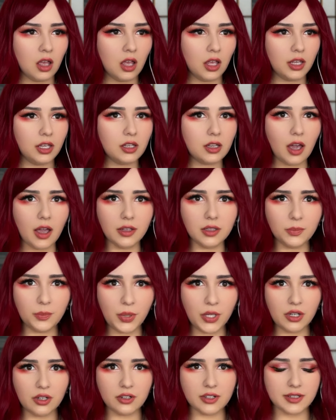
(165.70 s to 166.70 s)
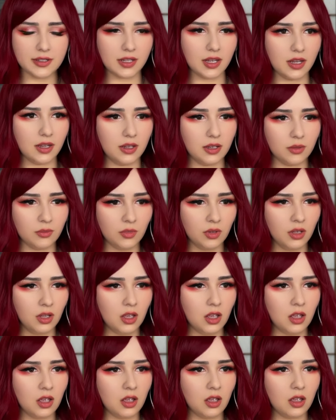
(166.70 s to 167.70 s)
He can't pierce him!
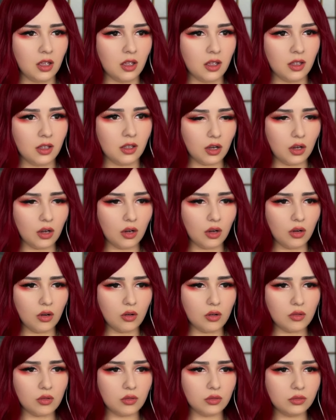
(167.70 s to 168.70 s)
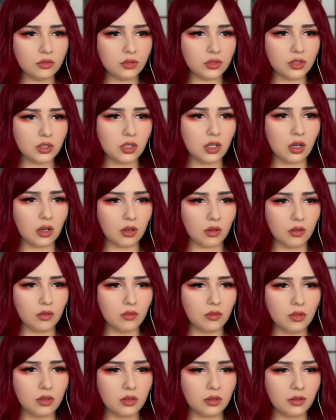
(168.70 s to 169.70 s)
Oh
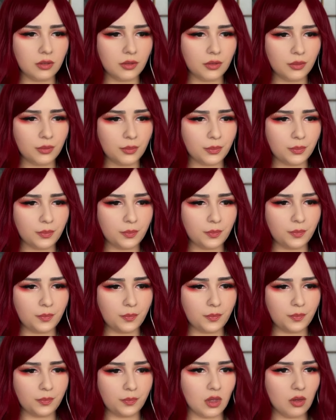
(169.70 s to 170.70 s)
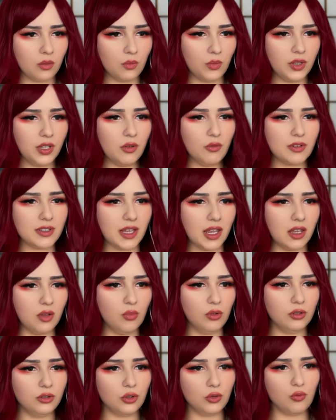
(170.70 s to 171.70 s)
no. But he was
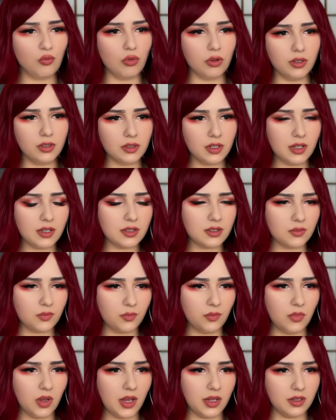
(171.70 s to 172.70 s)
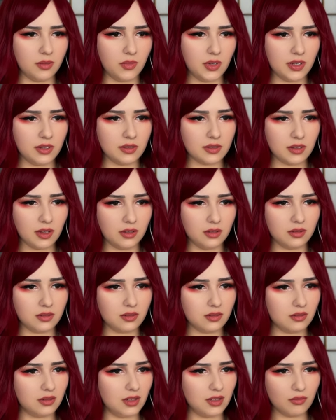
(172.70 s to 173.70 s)
able to win these enemies, and
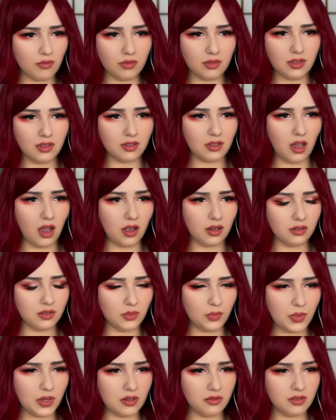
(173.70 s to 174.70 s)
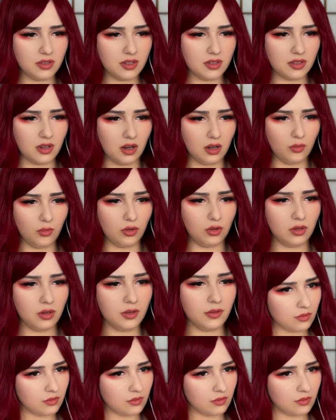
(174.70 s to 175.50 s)
this one he can't pierce his armor?